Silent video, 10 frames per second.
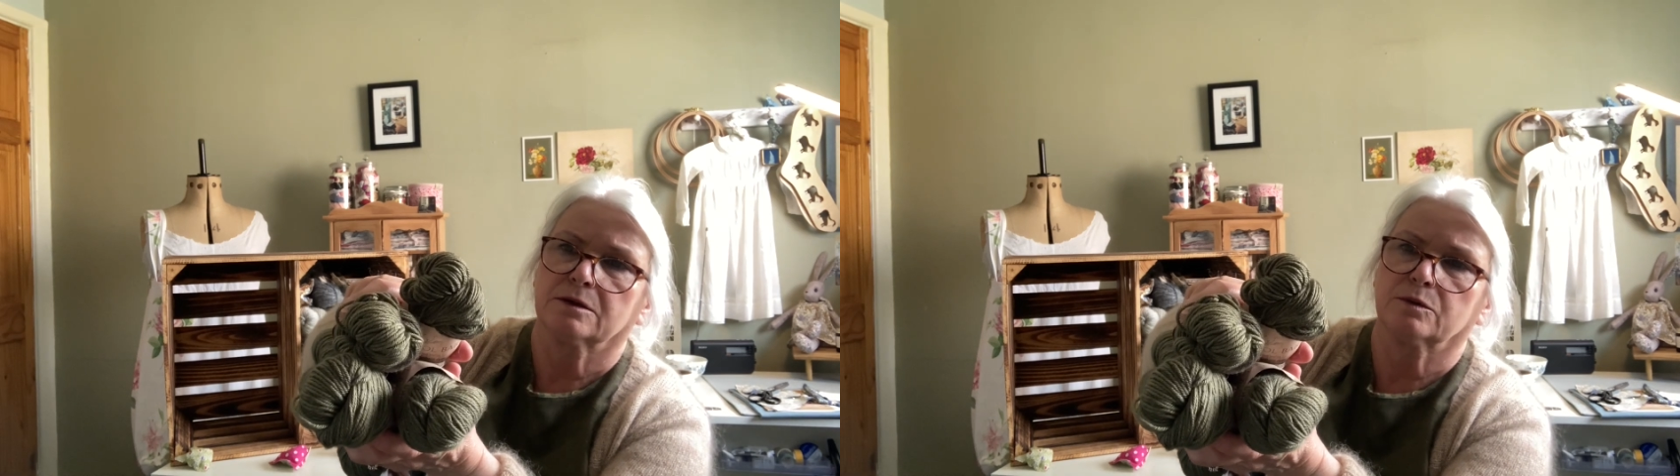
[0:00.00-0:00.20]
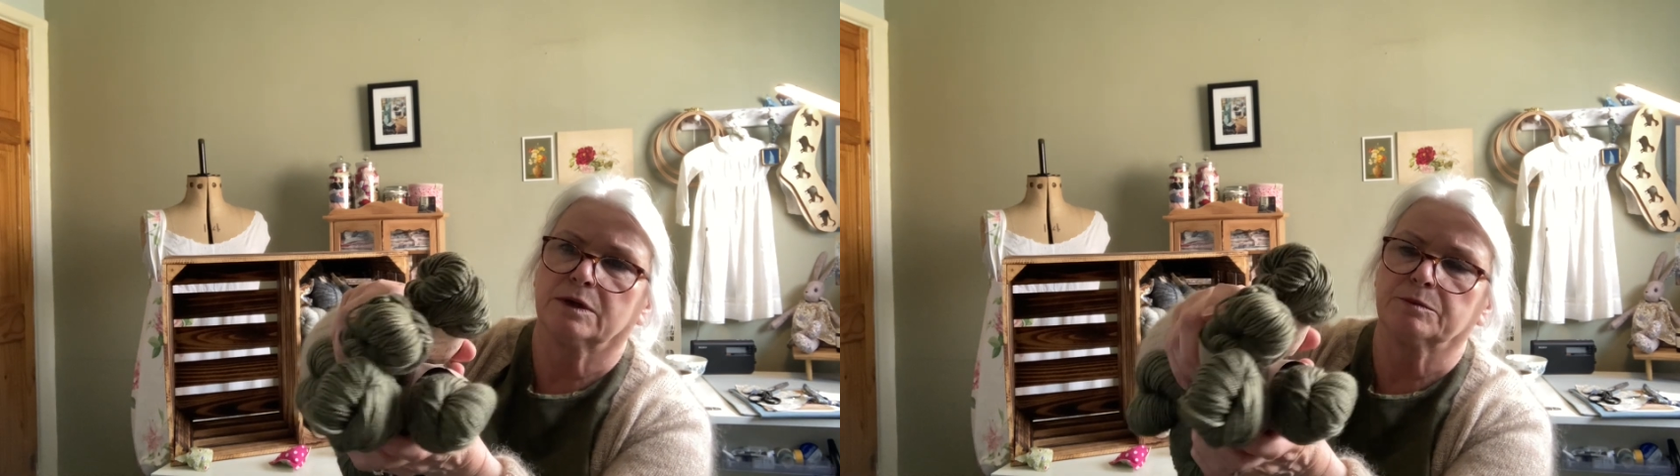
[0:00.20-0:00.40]

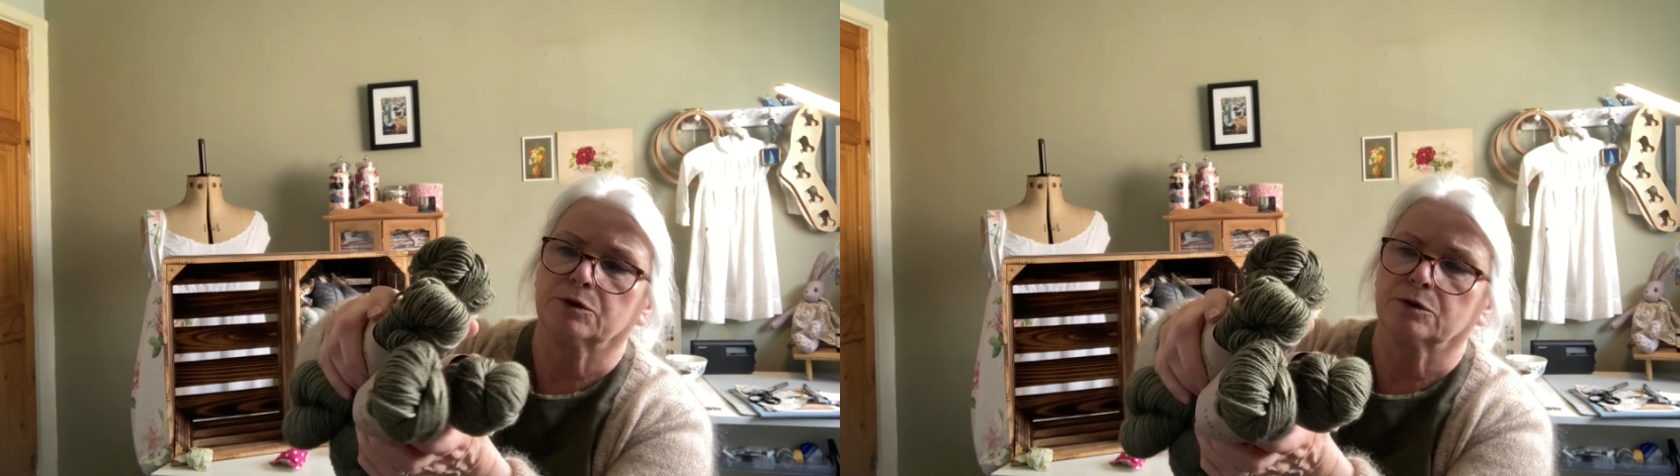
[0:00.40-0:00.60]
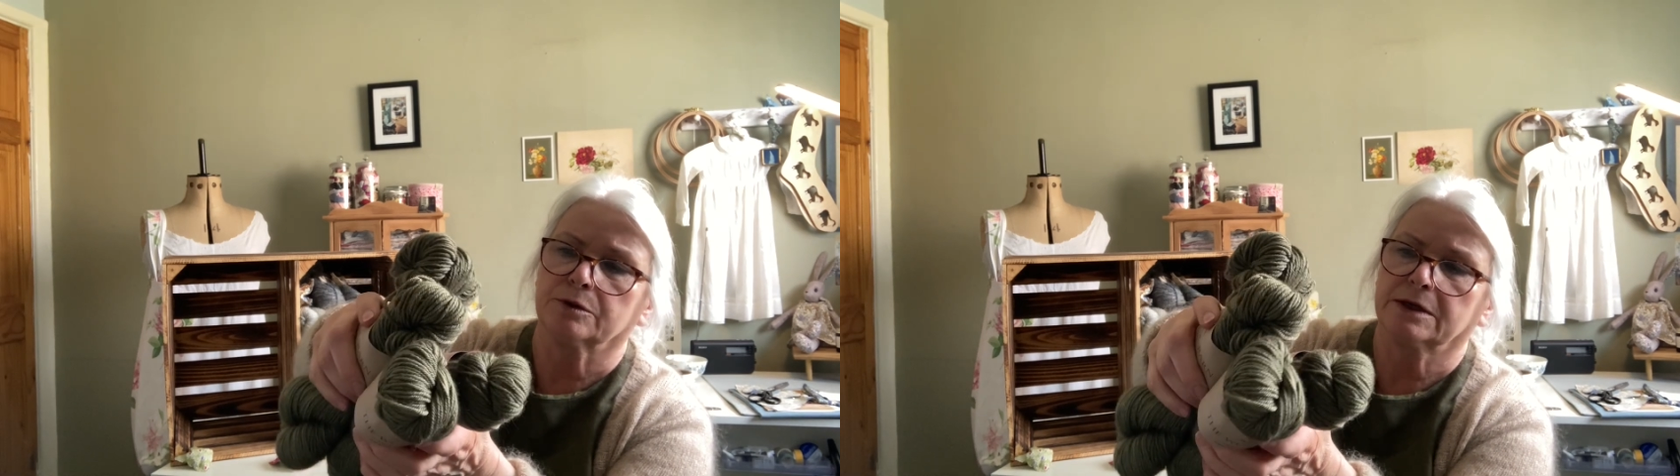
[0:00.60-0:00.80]

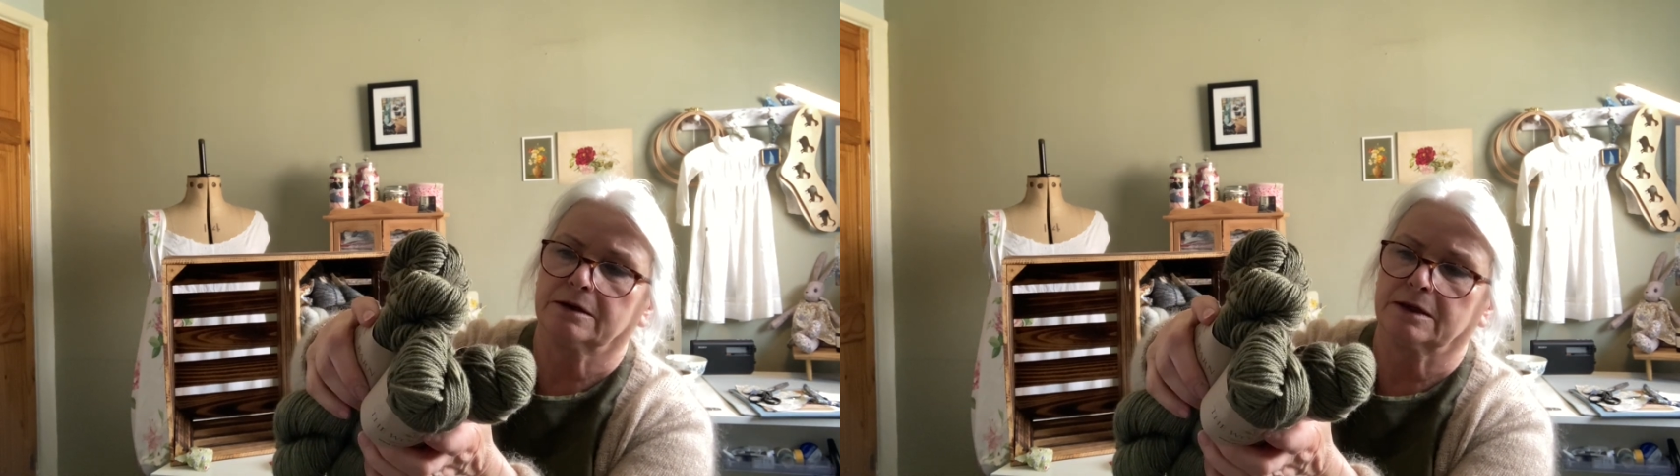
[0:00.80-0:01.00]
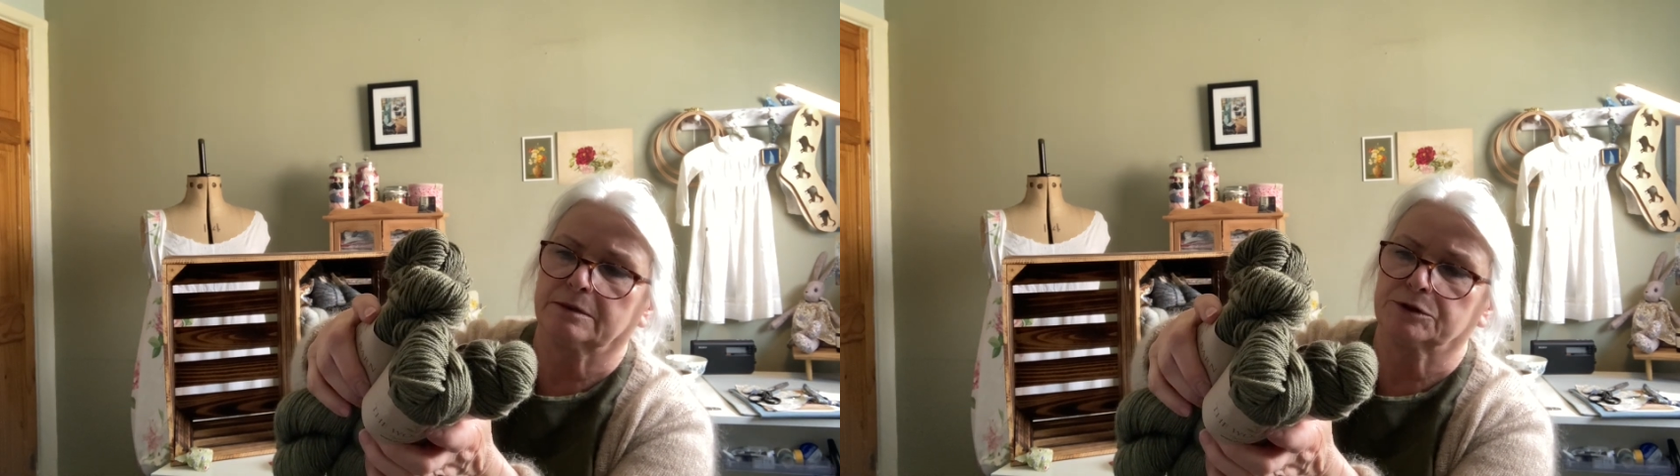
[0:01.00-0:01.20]
Whitmore,
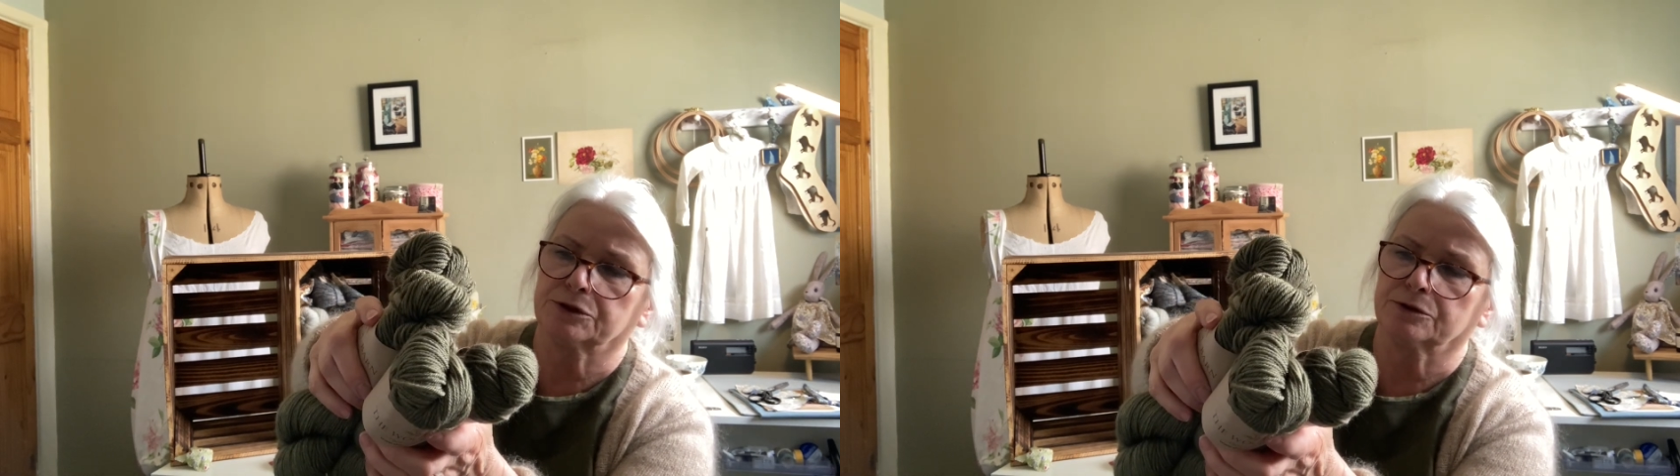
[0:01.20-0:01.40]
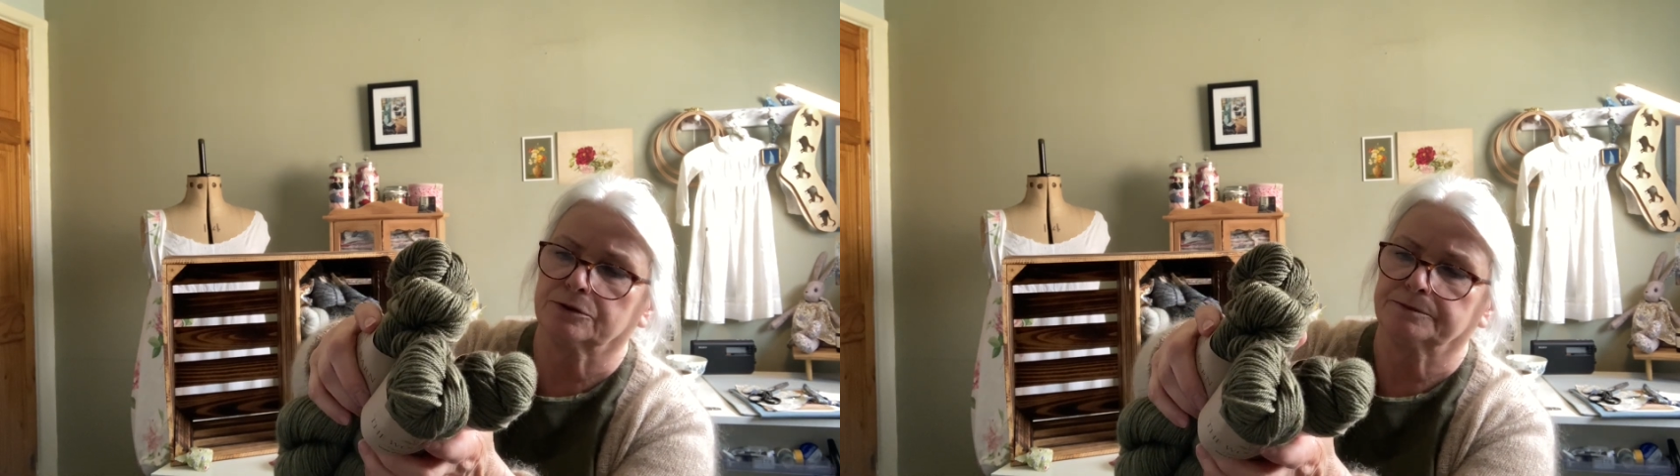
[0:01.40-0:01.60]
I'm sure.